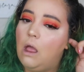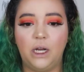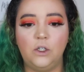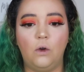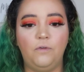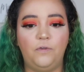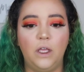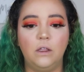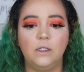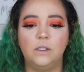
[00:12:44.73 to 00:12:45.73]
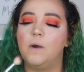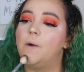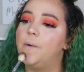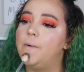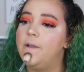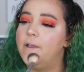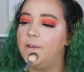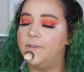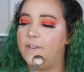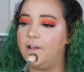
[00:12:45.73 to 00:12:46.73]
I don't feel as though
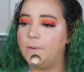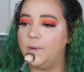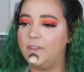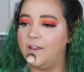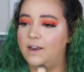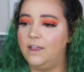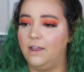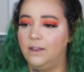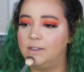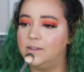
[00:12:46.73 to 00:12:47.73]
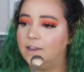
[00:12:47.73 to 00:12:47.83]
that's what that is.